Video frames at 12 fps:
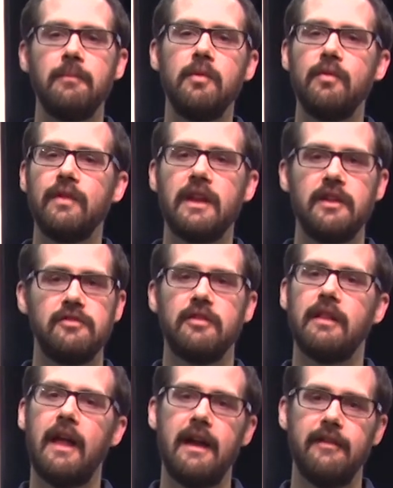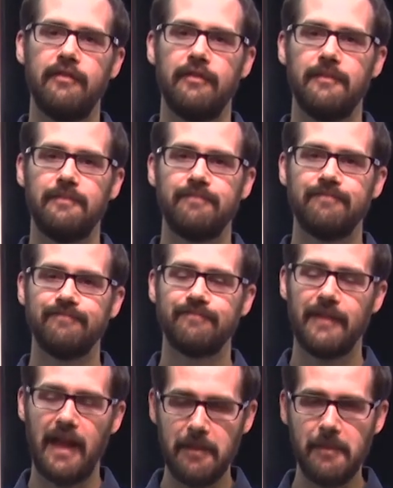moving in your life.
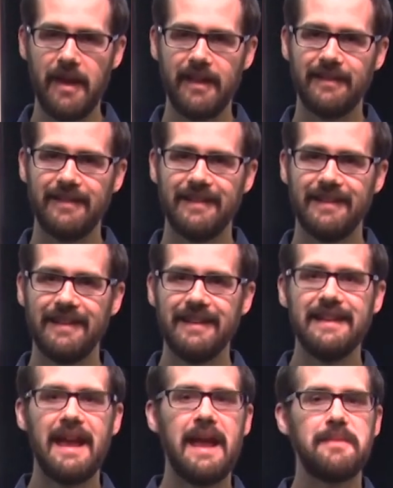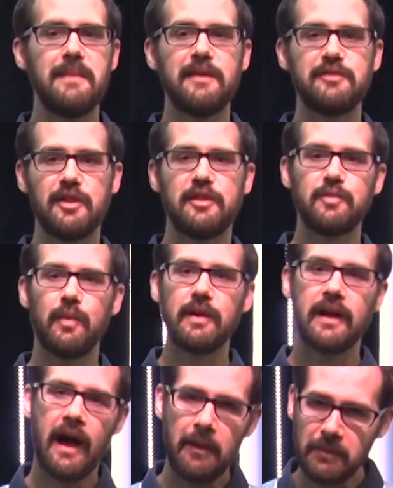Amen. Amen, church. Well,
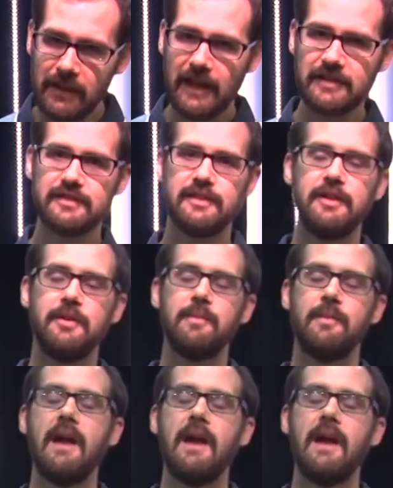God bless you.